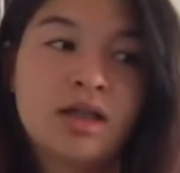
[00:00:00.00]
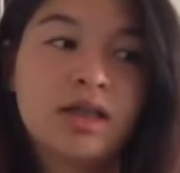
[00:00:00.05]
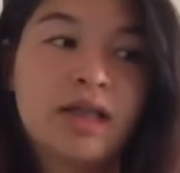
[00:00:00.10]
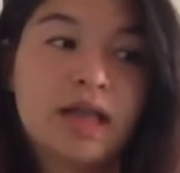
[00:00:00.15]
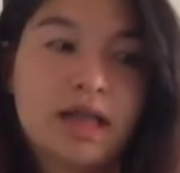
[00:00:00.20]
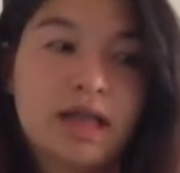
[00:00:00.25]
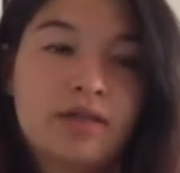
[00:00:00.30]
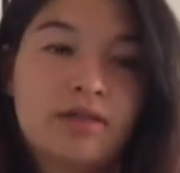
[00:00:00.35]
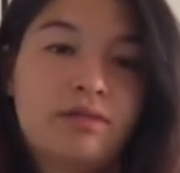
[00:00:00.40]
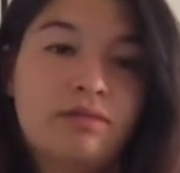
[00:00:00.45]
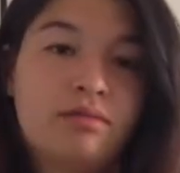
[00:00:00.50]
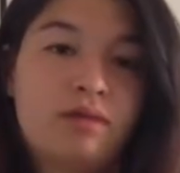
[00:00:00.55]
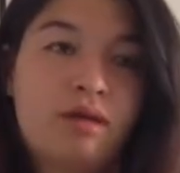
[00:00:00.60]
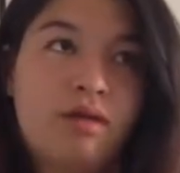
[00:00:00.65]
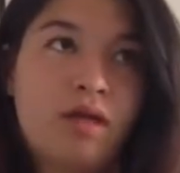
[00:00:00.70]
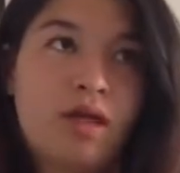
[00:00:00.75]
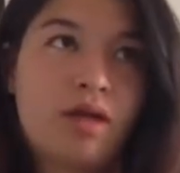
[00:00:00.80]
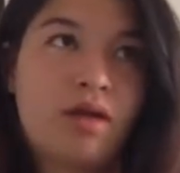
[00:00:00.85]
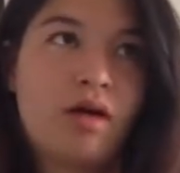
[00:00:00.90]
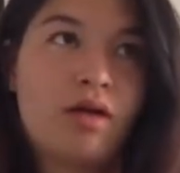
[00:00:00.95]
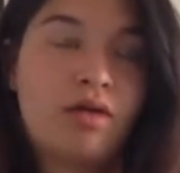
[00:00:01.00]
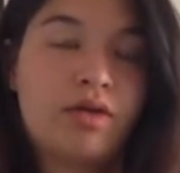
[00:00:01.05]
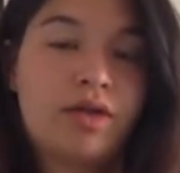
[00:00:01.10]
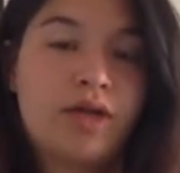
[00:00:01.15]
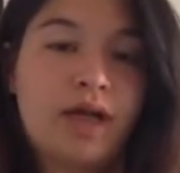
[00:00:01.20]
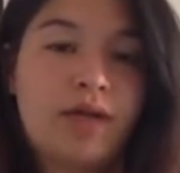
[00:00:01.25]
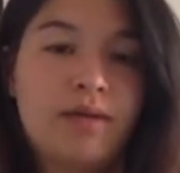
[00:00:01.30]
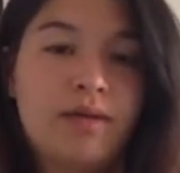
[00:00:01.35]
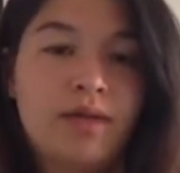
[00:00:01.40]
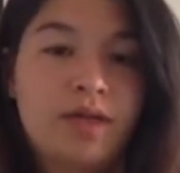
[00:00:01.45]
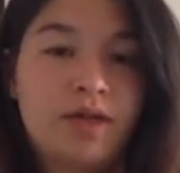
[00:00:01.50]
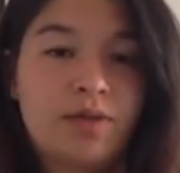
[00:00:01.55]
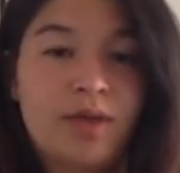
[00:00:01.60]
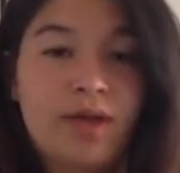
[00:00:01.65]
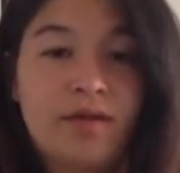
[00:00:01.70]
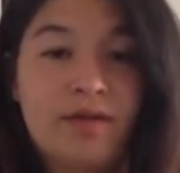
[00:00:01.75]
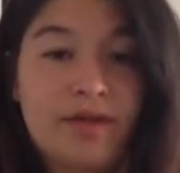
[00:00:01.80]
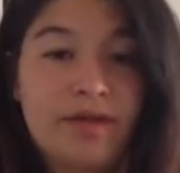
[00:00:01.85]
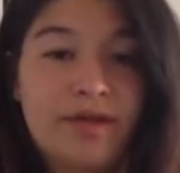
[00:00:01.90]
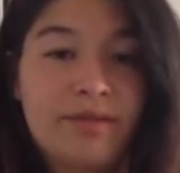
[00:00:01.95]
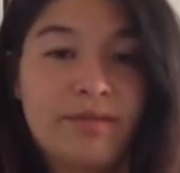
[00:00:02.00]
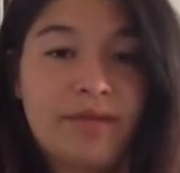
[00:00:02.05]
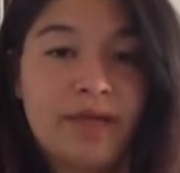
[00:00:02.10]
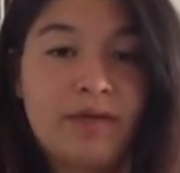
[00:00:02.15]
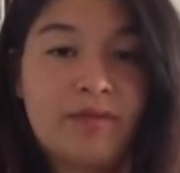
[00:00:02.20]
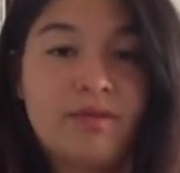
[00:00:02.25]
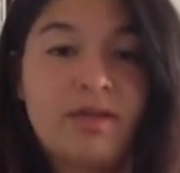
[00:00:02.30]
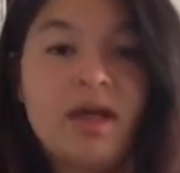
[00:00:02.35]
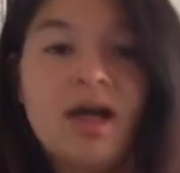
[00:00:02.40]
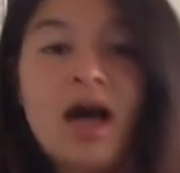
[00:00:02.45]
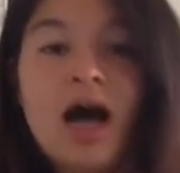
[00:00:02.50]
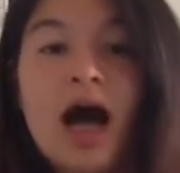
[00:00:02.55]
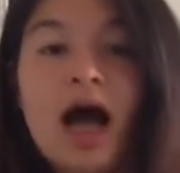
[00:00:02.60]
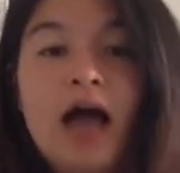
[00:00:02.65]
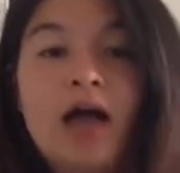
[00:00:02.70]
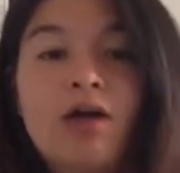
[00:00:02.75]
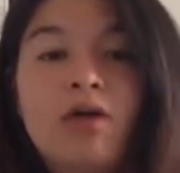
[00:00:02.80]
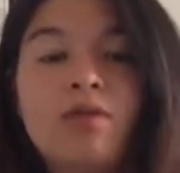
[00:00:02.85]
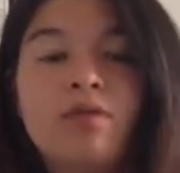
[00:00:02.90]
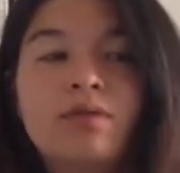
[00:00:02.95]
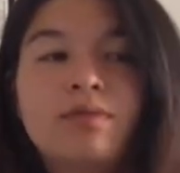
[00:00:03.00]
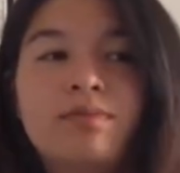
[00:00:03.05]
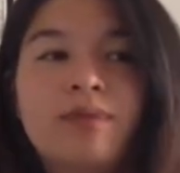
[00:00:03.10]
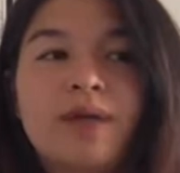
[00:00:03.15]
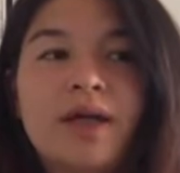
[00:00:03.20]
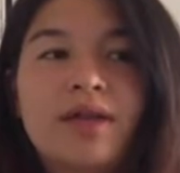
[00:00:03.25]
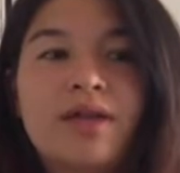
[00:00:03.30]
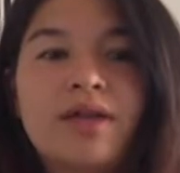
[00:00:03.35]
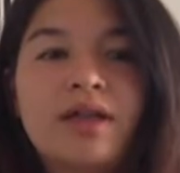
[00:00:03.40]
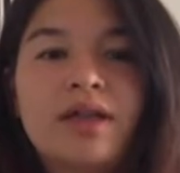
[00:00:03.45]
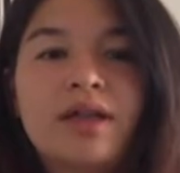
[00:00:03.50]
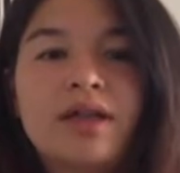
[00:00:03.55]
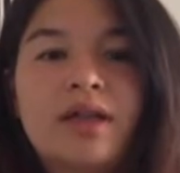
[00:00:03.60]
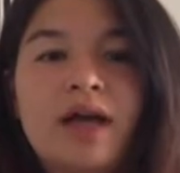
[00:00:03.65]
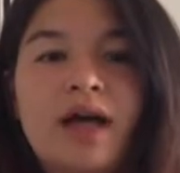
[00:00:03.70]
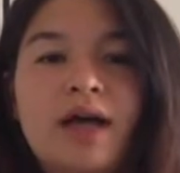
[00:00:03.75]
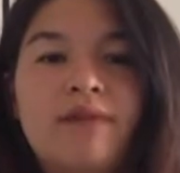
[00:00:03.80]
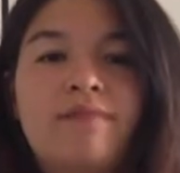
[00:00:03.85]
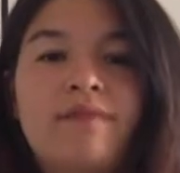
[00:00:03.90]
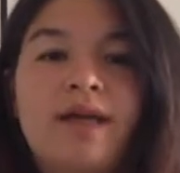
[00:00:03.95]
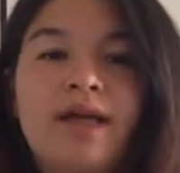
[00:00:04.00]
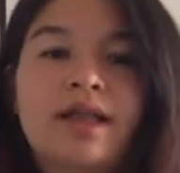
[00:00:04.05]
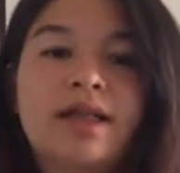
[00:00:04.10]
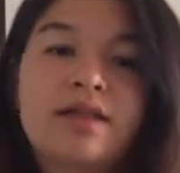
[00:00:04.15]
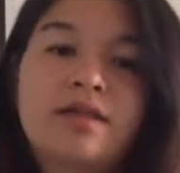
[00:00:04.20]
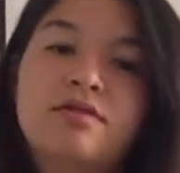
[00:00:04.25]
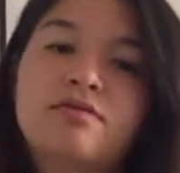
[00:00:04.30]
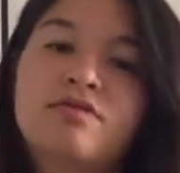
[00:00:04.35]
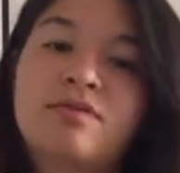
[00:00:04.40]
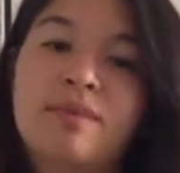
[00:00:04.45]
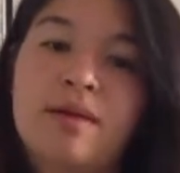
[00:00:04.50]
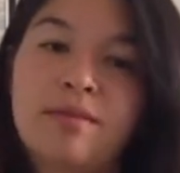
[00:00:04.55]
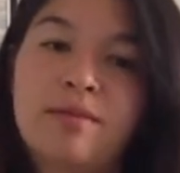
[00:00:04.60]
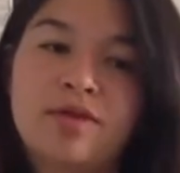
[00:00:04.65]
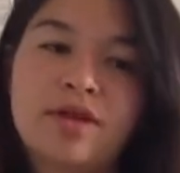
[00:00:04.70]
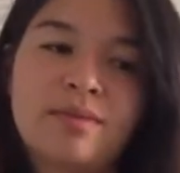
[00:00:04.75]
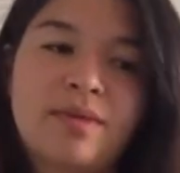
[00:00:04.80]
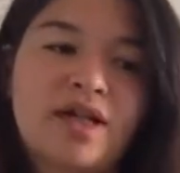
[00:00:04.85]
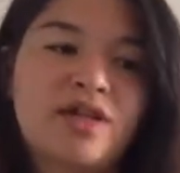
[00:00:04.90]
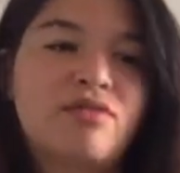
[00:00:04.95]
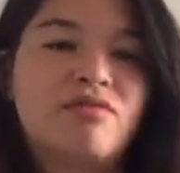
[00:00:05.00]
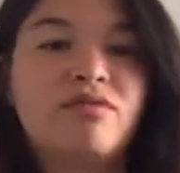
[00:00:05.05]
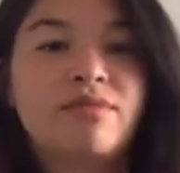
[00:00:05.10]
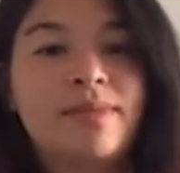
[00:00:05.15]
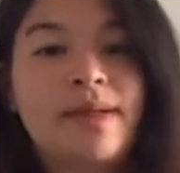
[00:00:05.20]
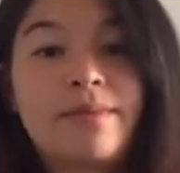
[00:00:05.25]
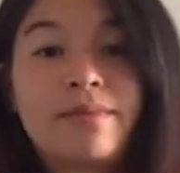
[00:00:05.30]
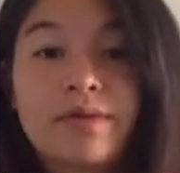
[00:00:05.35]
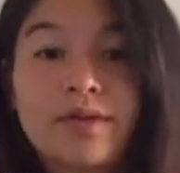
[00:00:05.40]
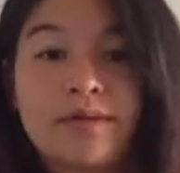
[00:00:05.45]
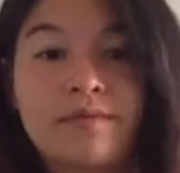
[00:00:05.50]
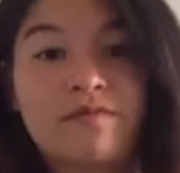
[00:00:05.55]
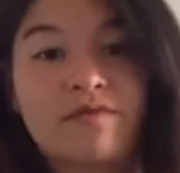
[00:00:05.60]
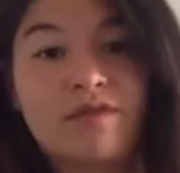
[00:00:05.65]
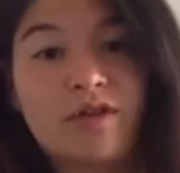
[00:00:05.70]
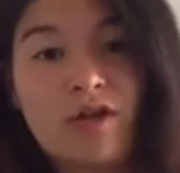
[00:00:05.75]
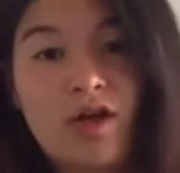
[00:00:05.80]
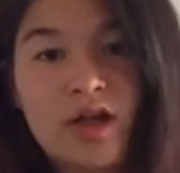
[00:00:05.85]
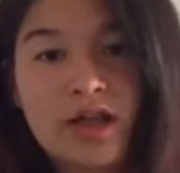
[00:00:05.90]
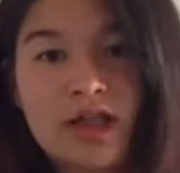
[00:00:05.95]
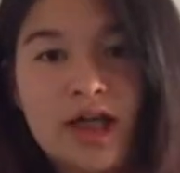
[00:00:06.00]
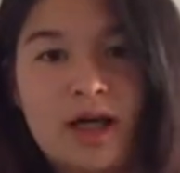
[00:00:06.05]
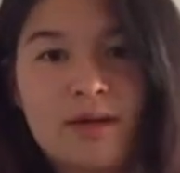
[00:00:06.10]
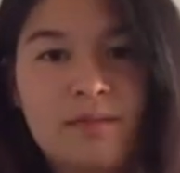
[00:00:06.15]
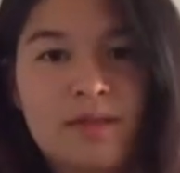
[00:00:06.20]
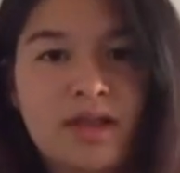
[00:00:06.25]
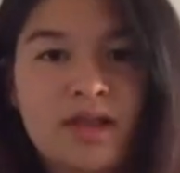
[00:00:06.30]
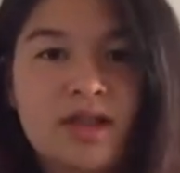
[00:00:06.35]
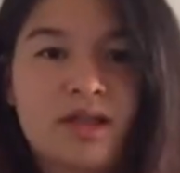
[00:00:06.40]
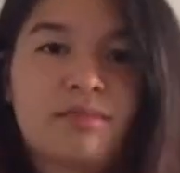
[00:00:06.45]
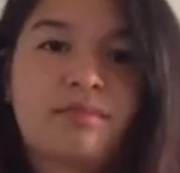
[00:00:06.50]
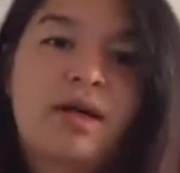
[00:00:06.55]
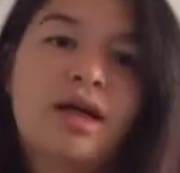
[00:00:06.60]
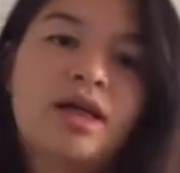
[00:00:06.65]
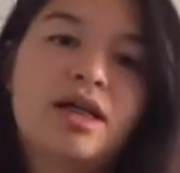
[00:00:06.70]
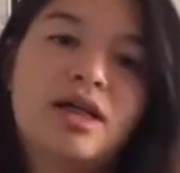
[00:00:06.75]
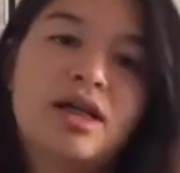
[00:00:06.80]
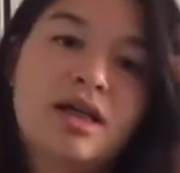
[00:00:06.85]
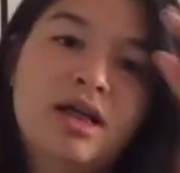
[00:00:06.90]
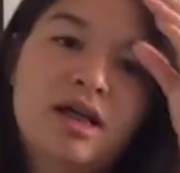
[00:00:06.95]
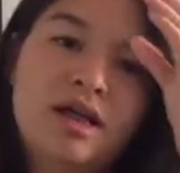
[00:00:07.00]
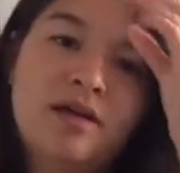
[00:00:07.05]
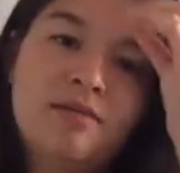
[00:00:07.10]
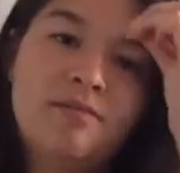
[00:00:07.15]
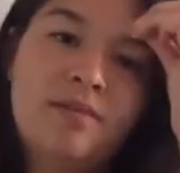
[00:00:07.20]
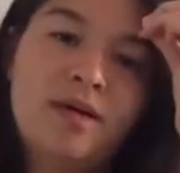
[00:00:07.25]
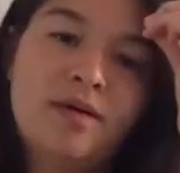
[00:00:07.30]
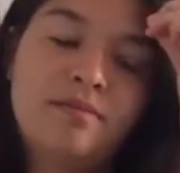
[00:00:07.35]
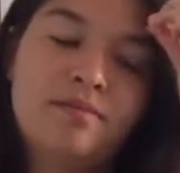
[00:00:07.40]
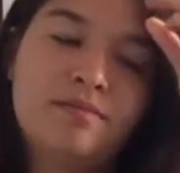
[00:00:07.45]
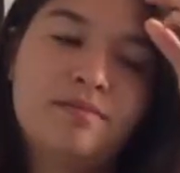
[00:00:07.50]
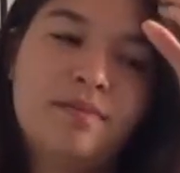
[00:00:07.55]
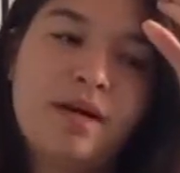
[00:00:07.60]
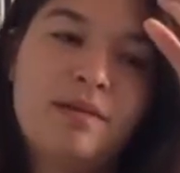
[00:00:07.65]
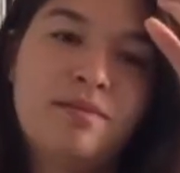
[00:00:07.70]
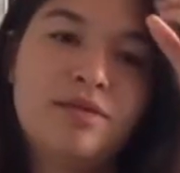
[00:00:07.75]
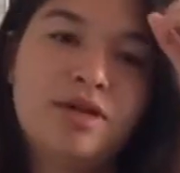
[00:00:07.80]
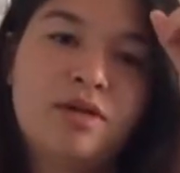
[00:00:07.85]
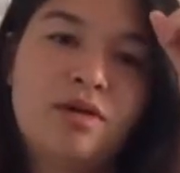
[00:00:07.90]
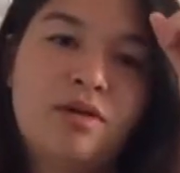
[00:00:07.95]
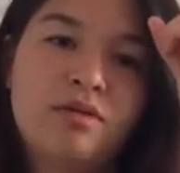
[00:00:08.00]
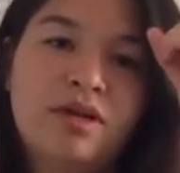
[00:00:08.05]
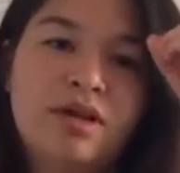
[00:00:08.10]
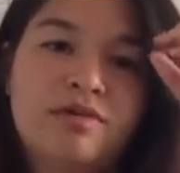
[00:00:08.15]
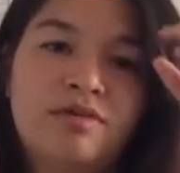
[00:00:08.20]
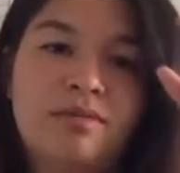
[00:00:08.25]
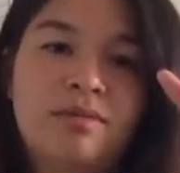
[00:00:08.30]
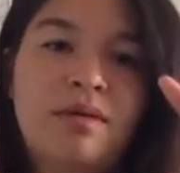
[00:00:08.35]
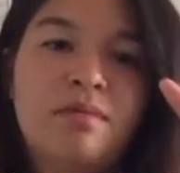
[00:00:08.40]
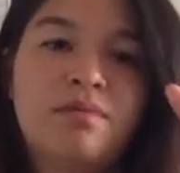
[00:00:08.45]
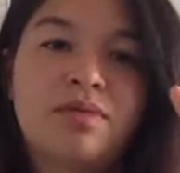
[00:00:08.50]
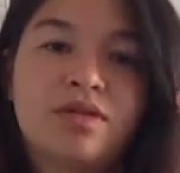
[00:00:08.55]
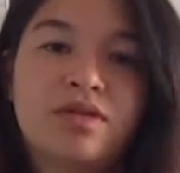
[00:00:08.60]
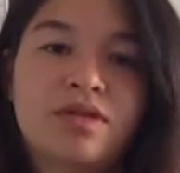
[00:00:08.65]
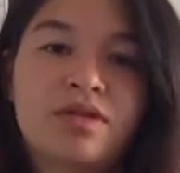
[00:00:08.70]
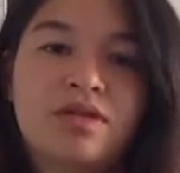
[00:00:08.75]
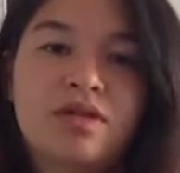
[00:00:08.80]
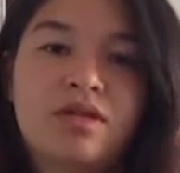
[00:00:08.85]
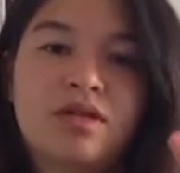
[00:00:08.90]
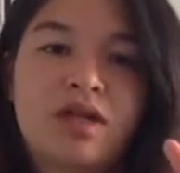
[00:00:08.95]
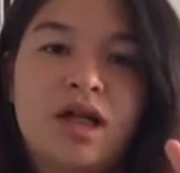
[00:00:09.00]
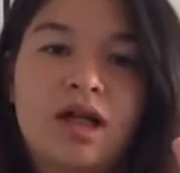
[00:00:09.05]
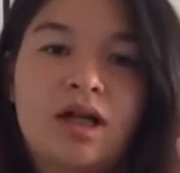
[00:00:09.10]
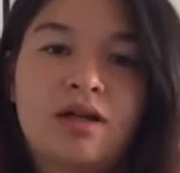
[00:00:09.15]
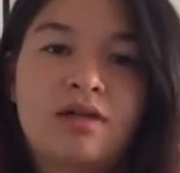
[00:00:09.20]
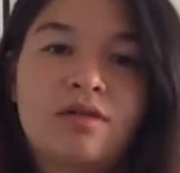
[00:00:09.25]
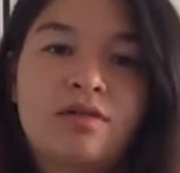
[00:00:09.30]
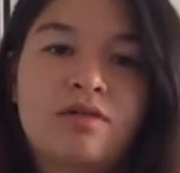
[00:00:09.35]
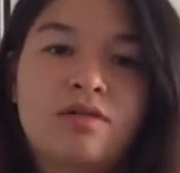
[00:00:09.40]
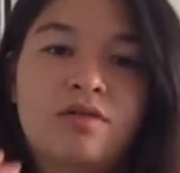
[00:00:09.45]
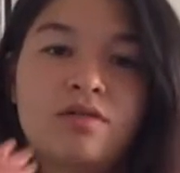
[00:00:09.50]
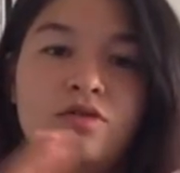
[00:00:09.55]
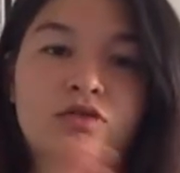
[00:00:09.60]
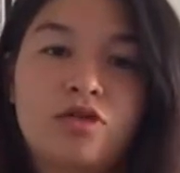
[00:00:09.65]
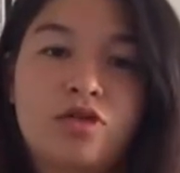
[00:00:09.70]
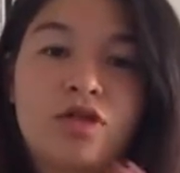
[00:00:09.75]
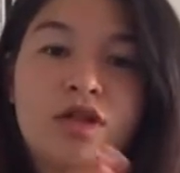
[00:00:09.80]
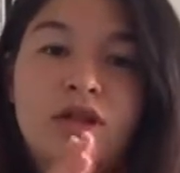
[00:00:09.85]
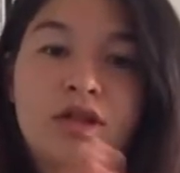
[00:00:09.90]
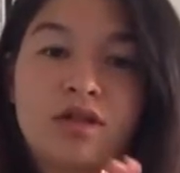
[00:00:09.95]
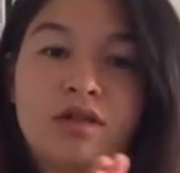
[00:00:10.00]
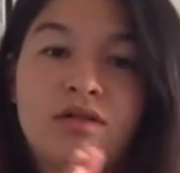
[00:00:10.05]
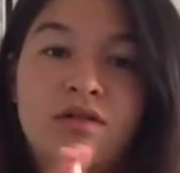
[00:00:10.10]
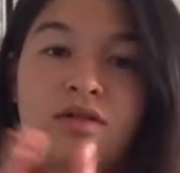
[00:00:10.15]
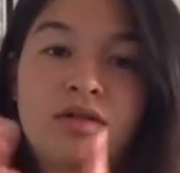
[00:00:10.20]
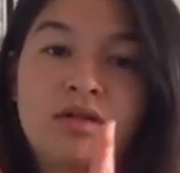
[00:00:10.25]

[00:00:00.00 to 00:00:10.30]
Yes, like, all the time, and that's why I wrote them down. But then, if I remember them, I don't remember them for a long time because my memory only remembers, like, certain